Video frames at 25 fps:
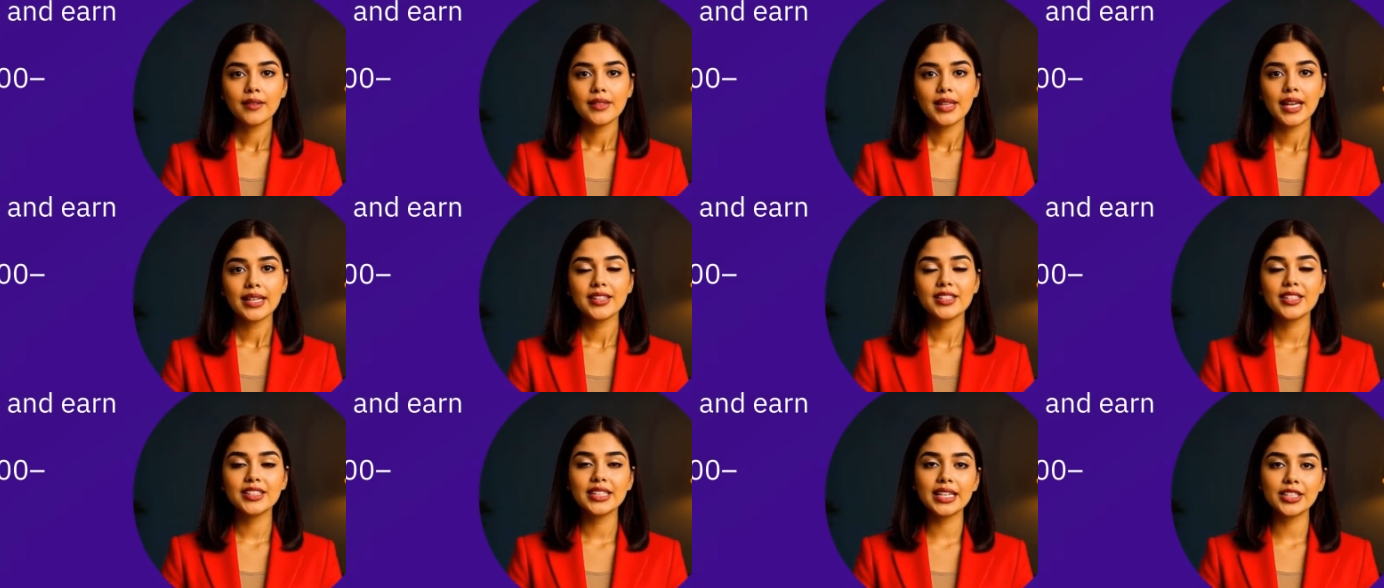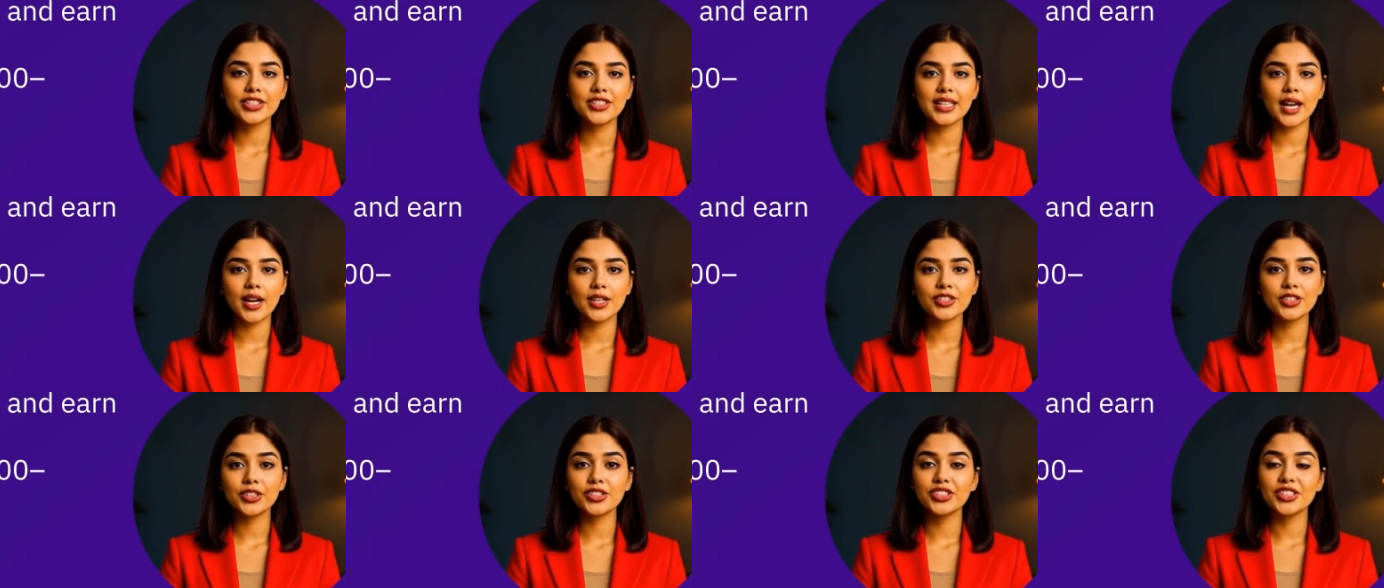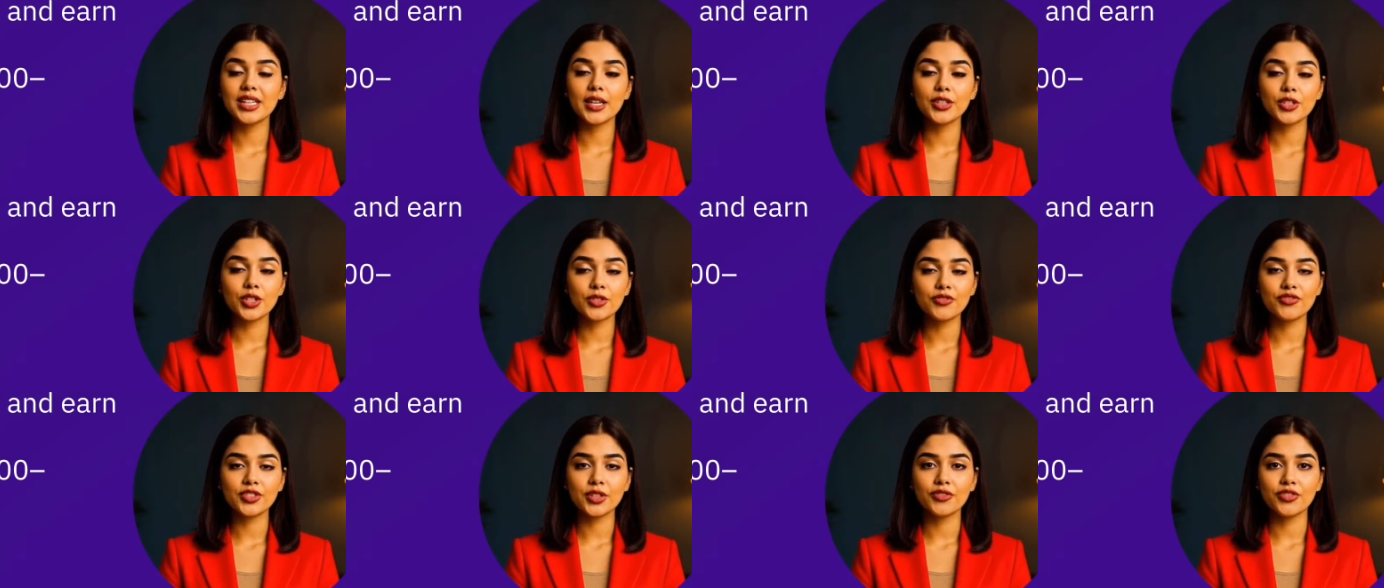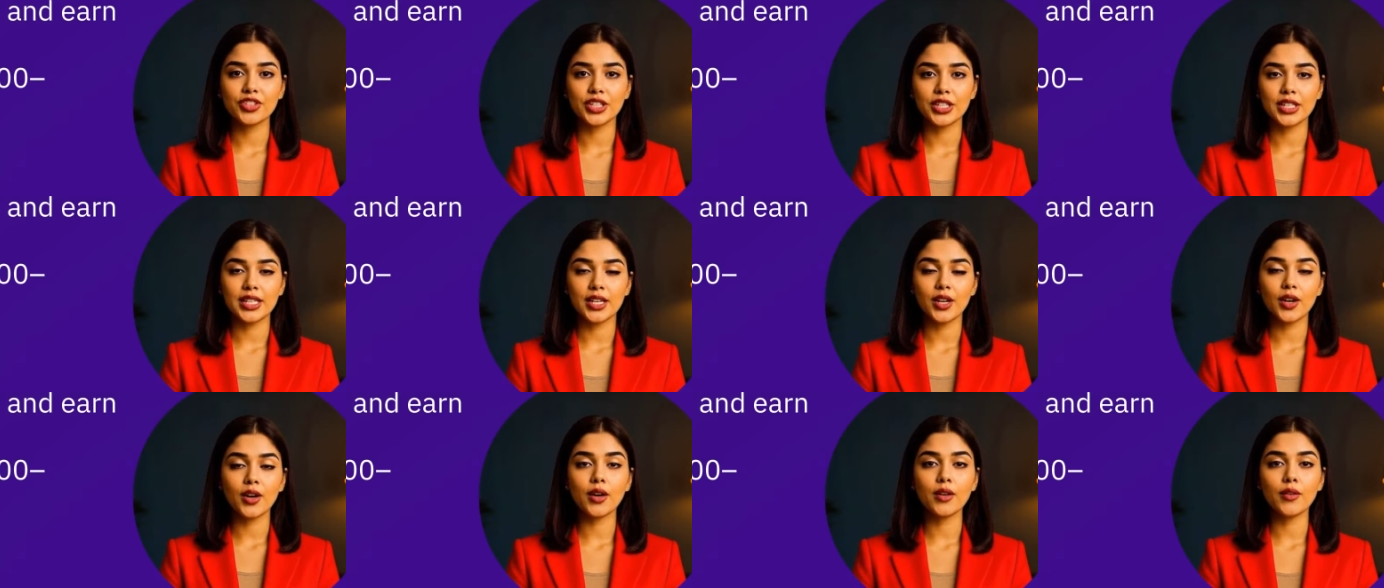that's $6,750 a
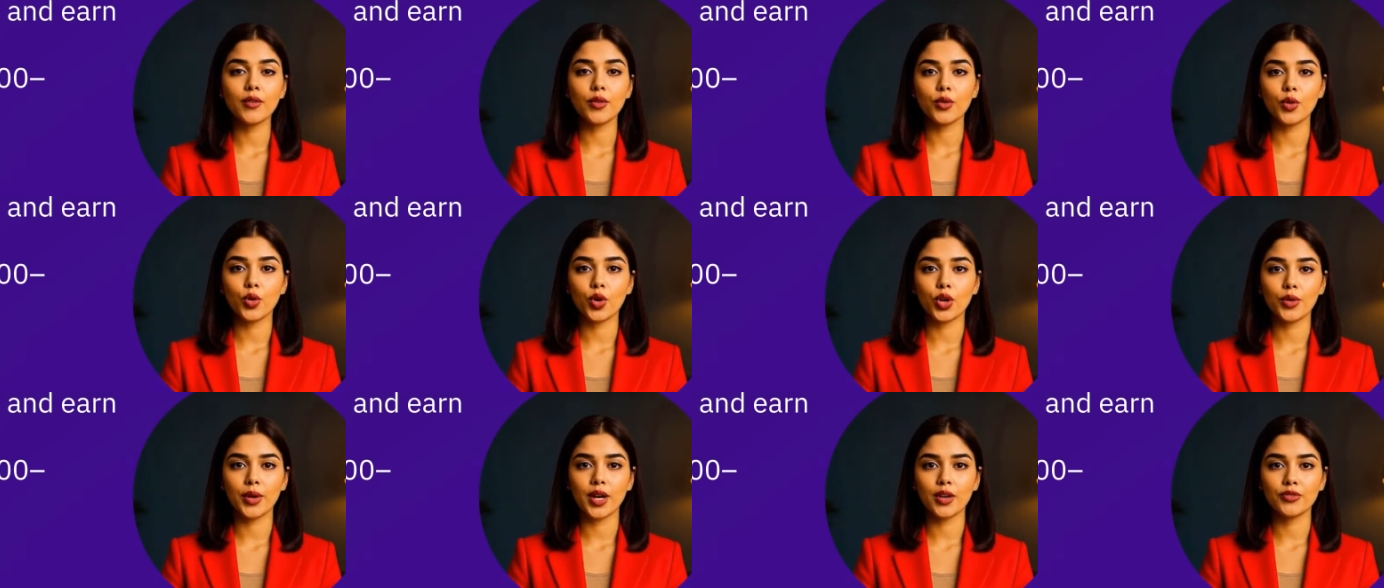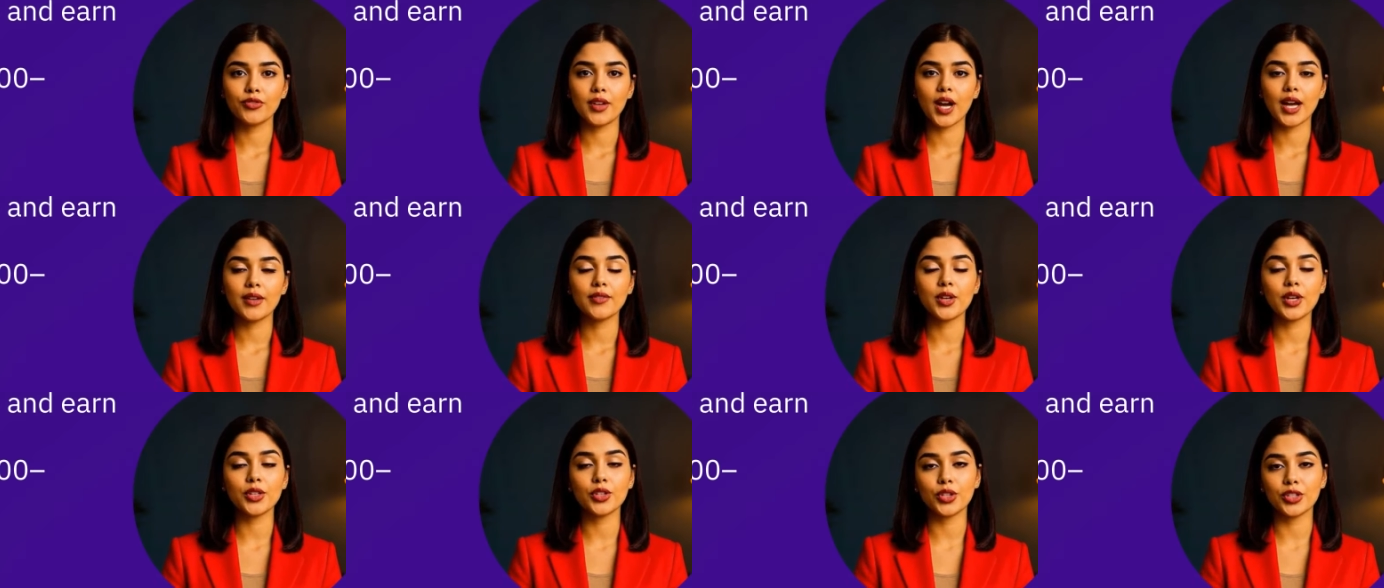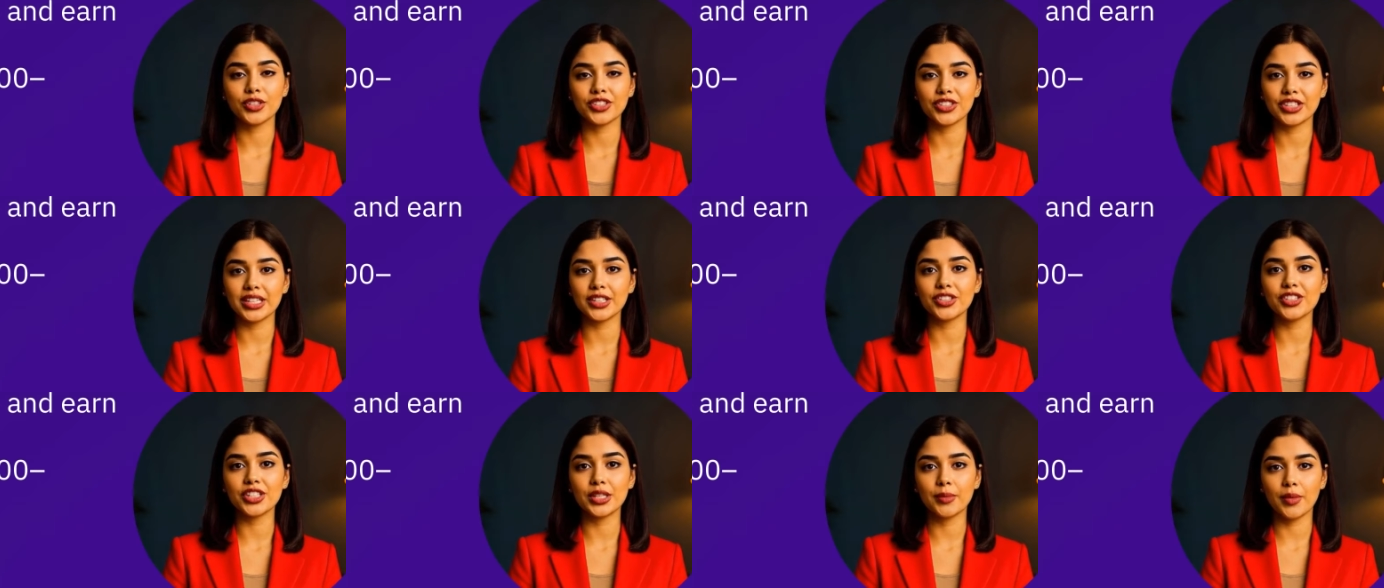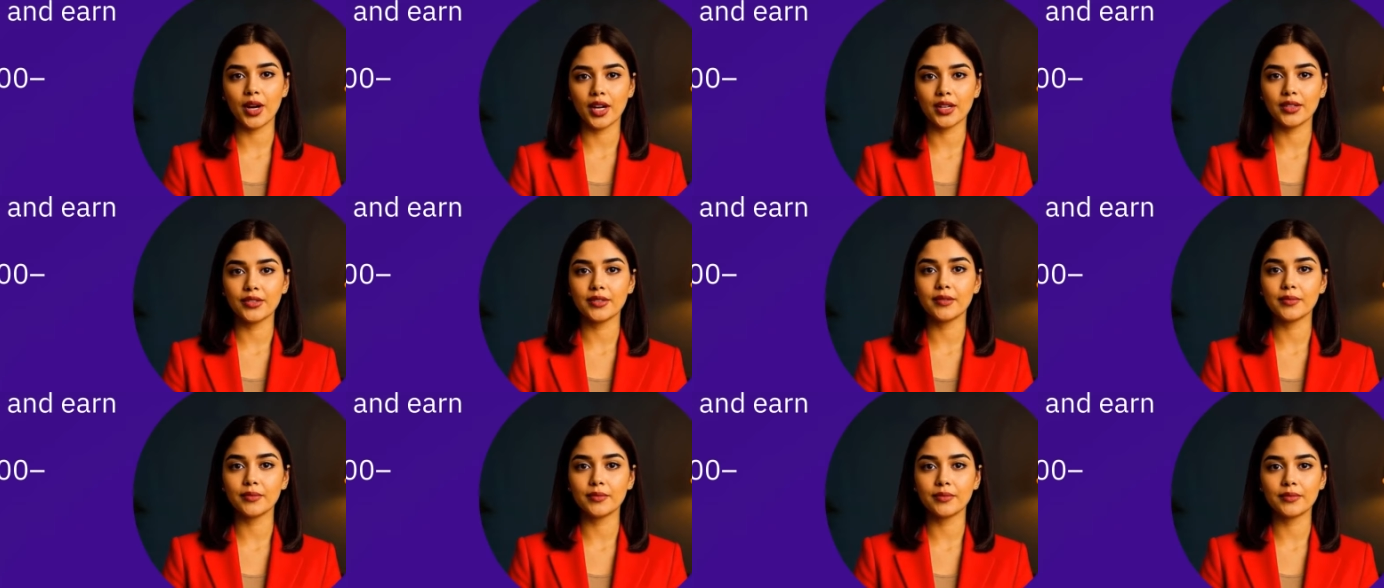year, or about $560 a
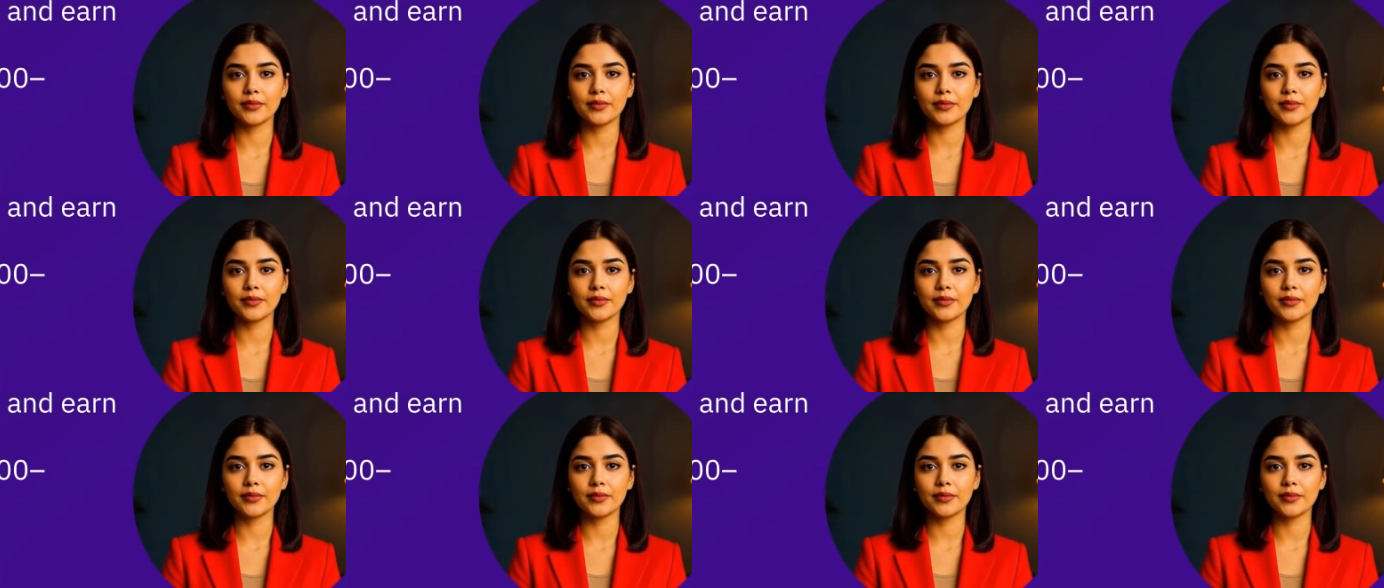month.